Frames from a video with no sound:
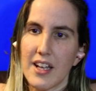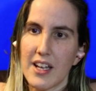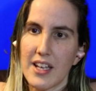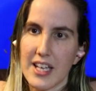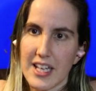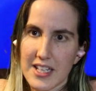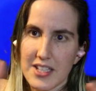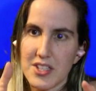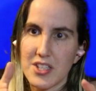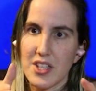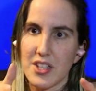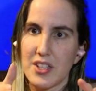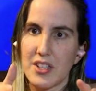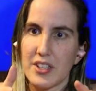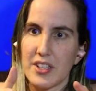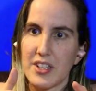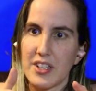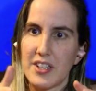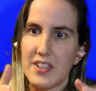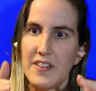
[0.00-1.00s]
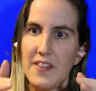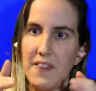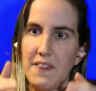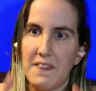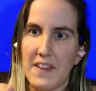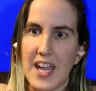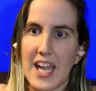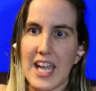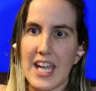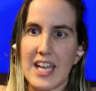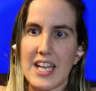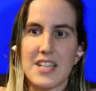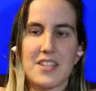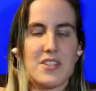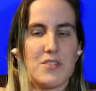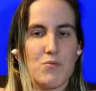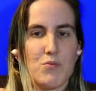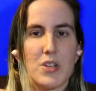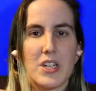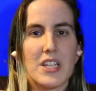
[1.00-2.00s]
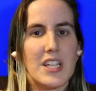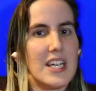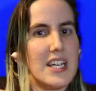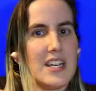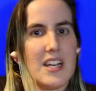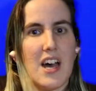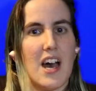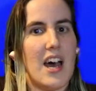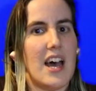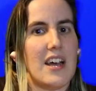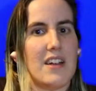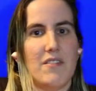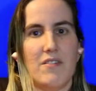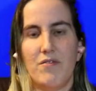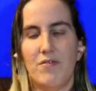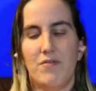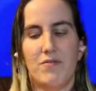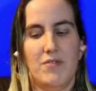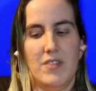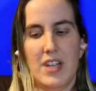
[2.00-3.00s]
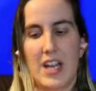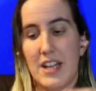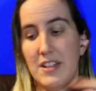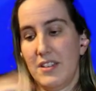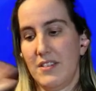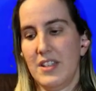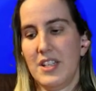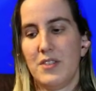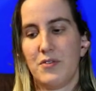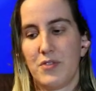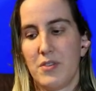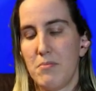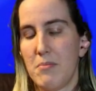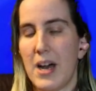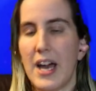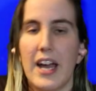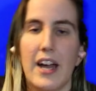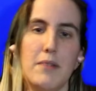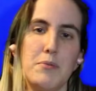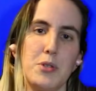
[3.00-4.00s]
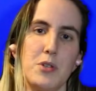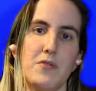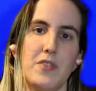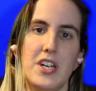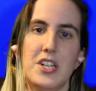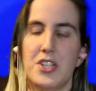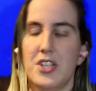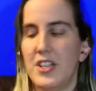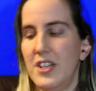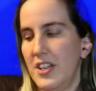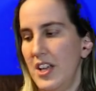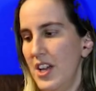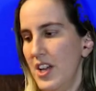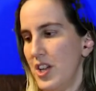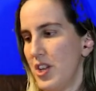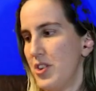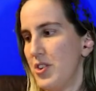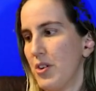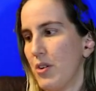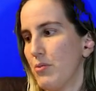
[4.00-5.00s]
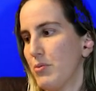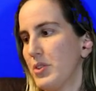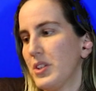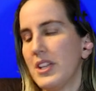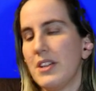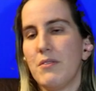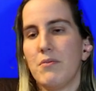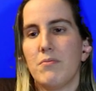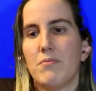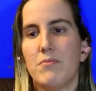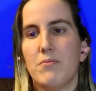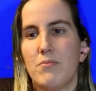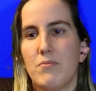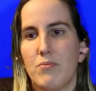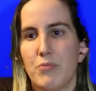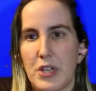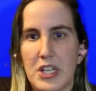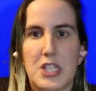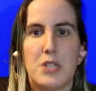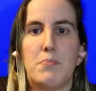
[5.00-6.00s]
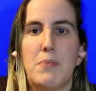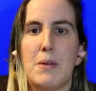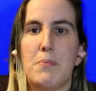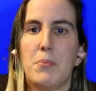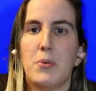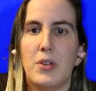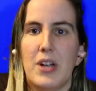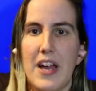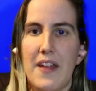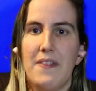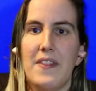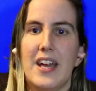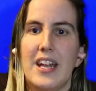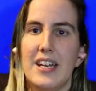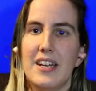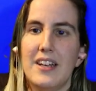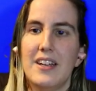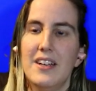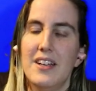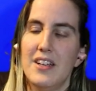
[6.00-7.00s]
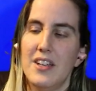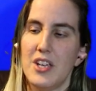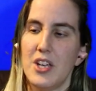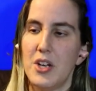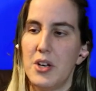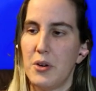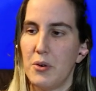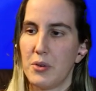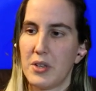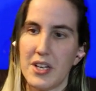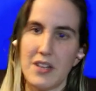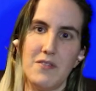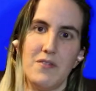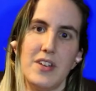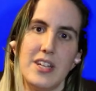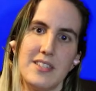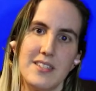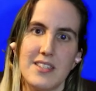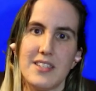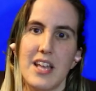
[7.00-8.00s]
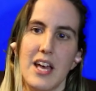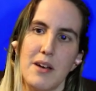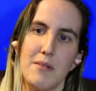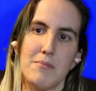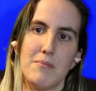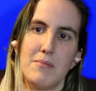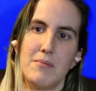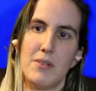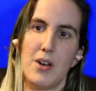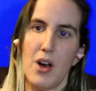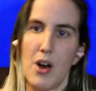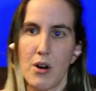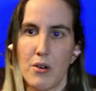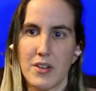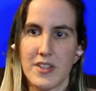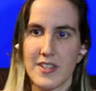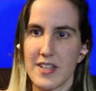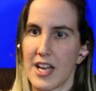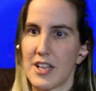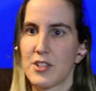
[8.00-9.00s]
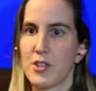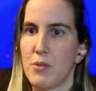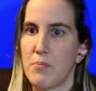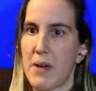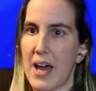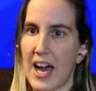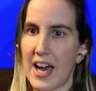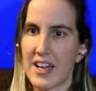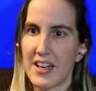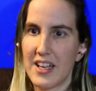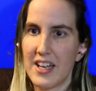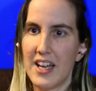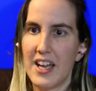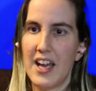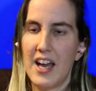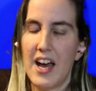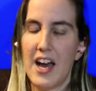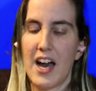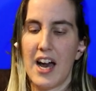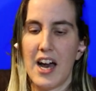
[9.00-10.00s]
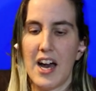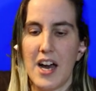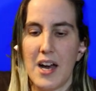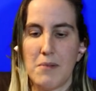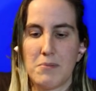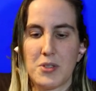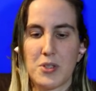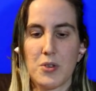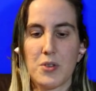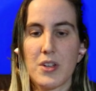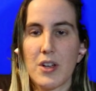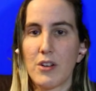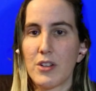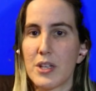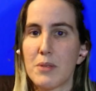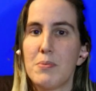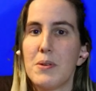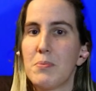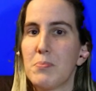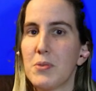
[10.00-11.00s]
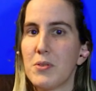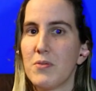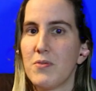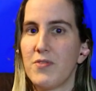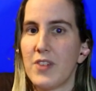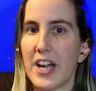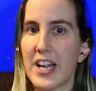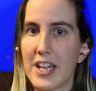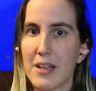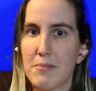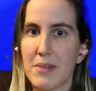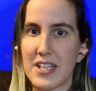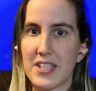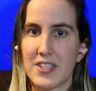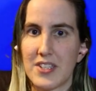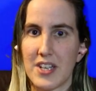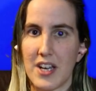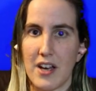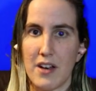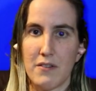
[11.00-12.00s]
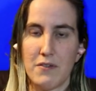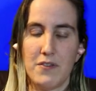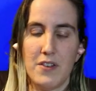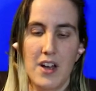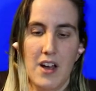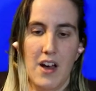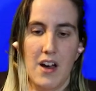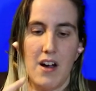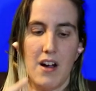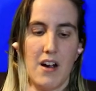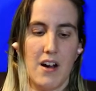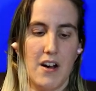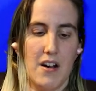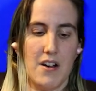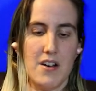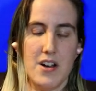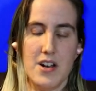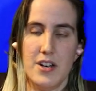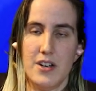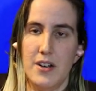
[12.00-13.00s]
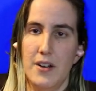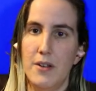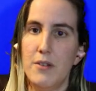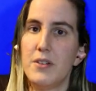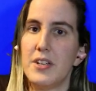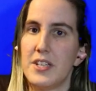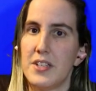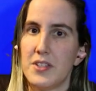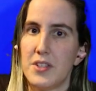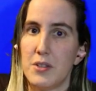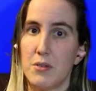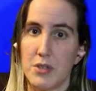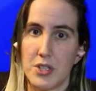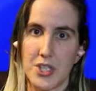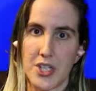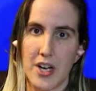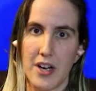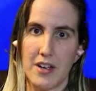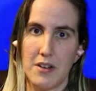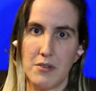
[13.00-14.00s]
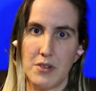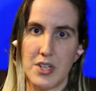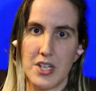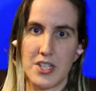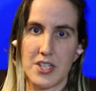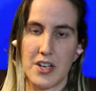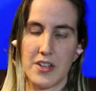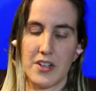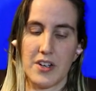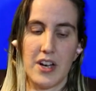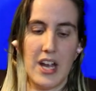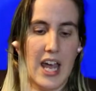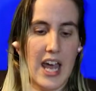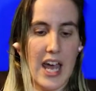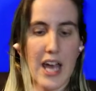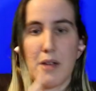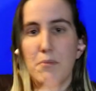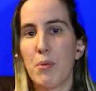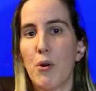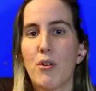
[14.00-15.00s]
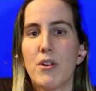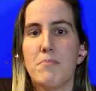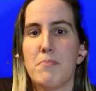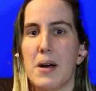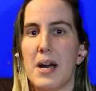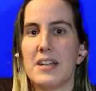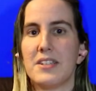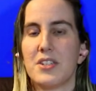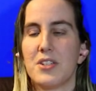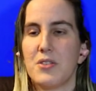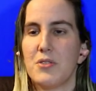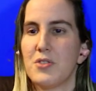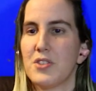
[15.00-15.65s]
insular thing. It's really not, at least from my observation, you don't really reach people and then, convince them, oh, it's not so bad. So the only people finding my stuff are nudists who are sharing with each other, and porn bots who